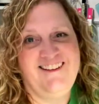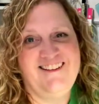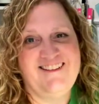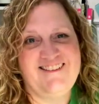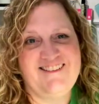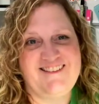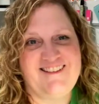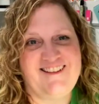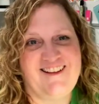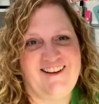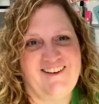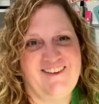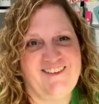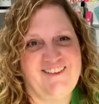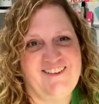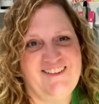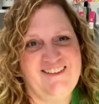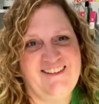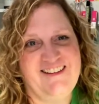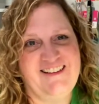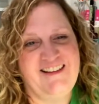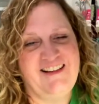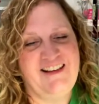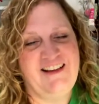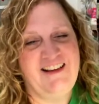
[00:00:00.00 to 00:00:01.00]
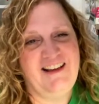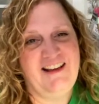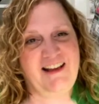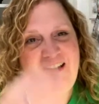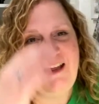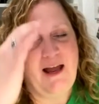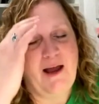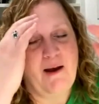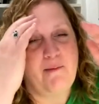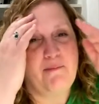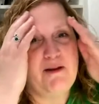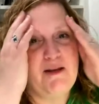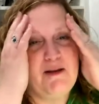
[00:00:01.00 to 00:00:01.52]
So
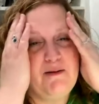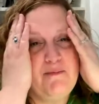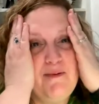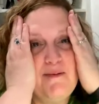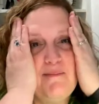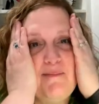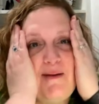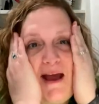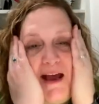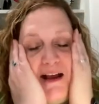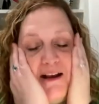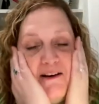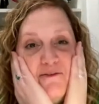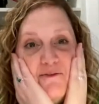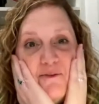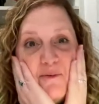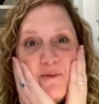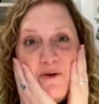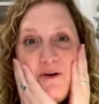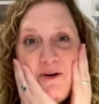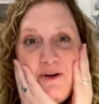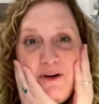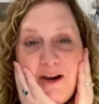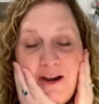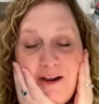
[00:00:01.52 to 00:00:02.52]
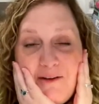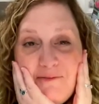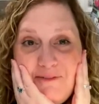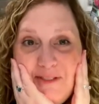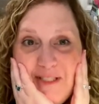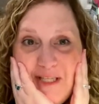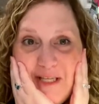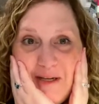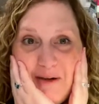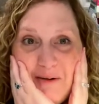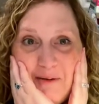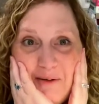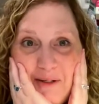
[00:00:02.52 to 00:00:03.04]
happy to be back for Crafty
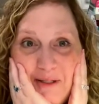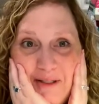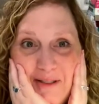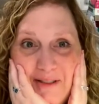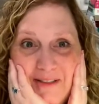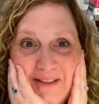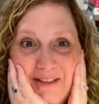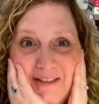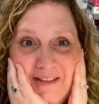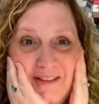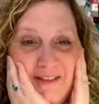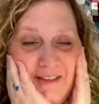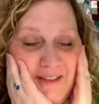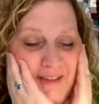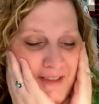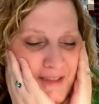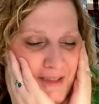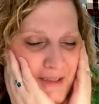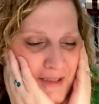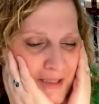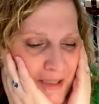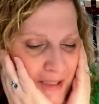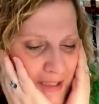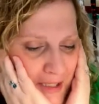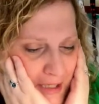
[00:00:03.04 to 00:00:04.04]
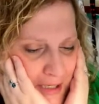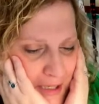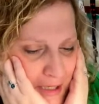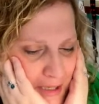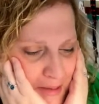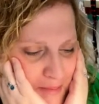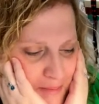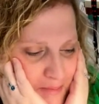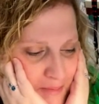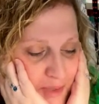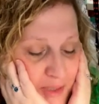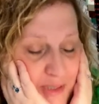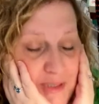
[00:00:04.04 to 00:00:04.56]
Hour.
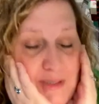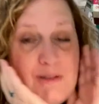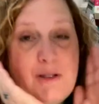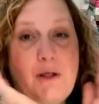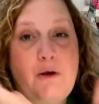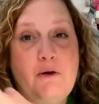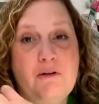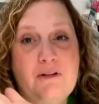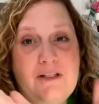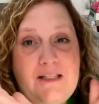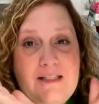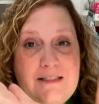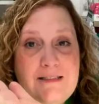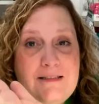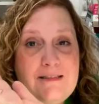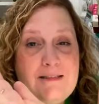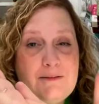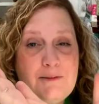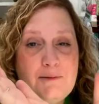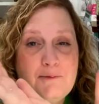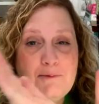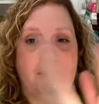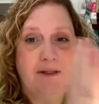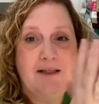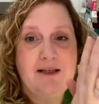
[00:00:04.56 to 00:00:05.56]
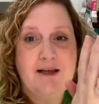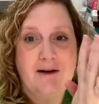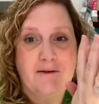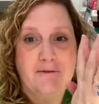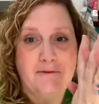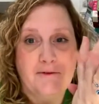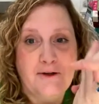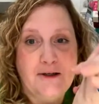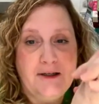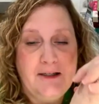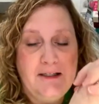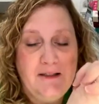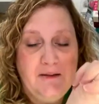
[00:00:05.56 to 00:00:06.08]
Slowly still
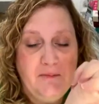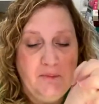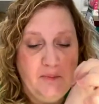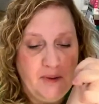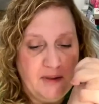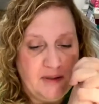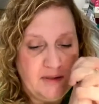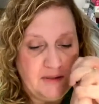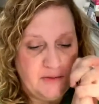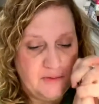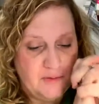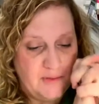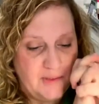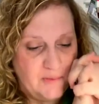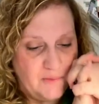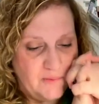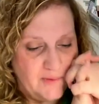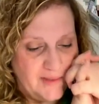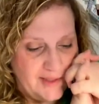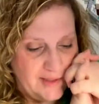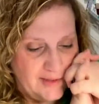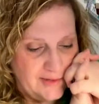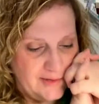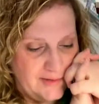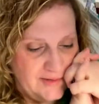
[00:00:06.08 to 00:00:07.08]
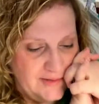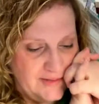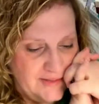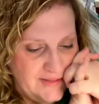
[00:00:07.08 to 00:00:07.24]
recovering, but doing well.